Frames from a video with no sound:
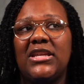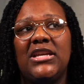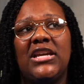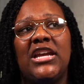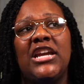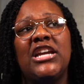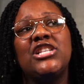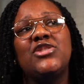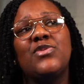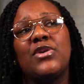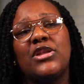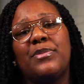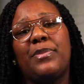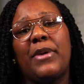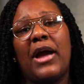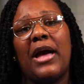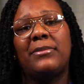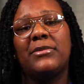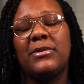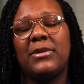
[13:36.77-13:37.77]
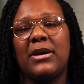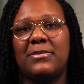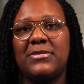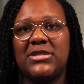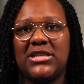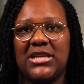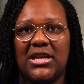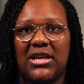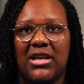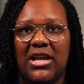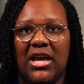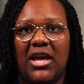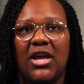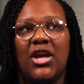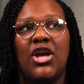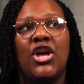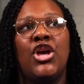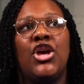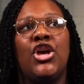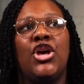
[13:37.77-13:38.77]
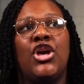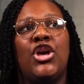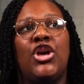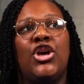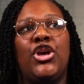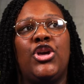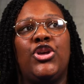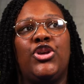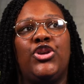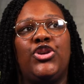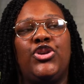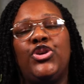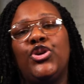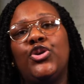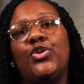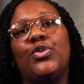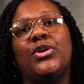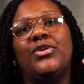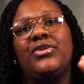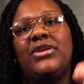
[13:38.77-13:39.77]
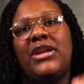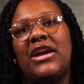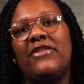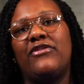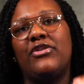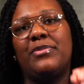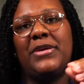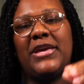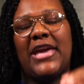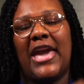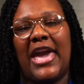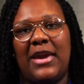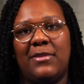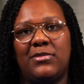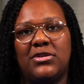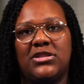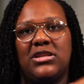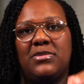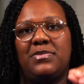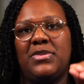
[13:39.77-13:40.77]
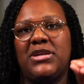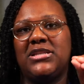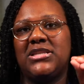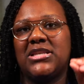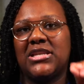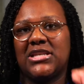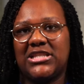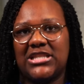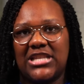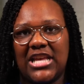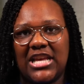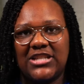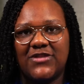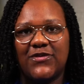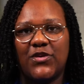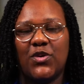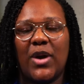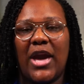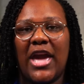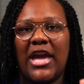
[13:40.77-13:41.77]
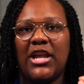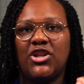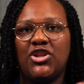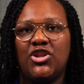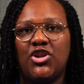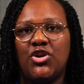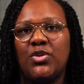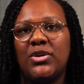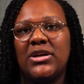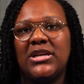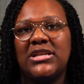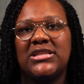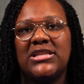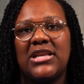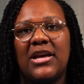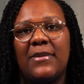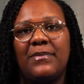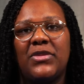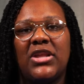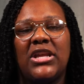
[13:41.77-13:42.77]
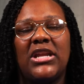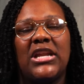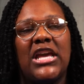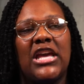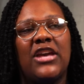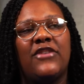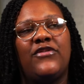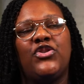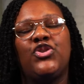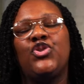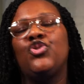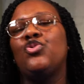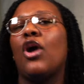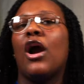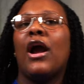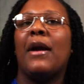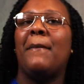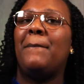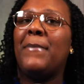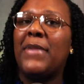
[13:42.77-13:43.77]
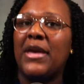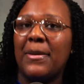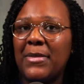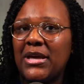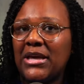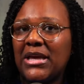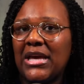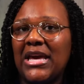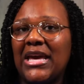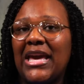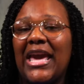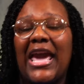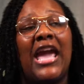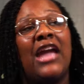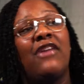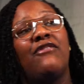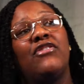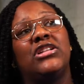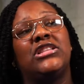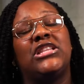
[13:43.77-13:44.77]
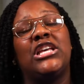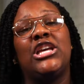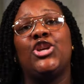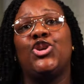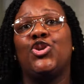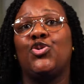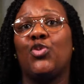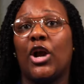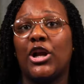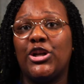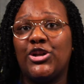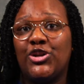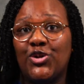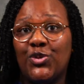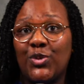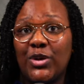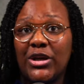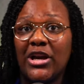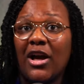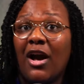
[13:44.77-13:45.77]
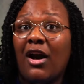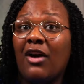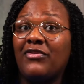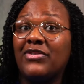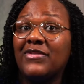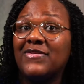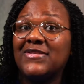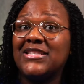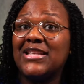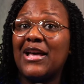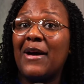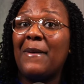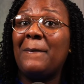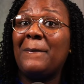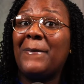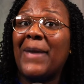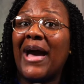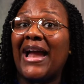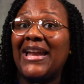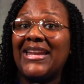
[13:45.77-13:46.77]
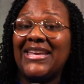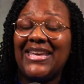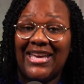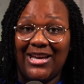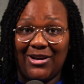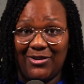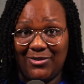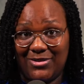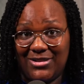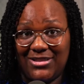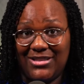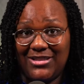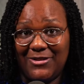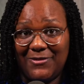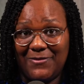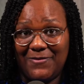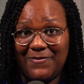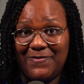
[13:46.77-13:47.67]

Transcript: Here's where the problem comes in at. You will never be able to be successful at doing something if you are mimicking everything you are doing off of somebody else.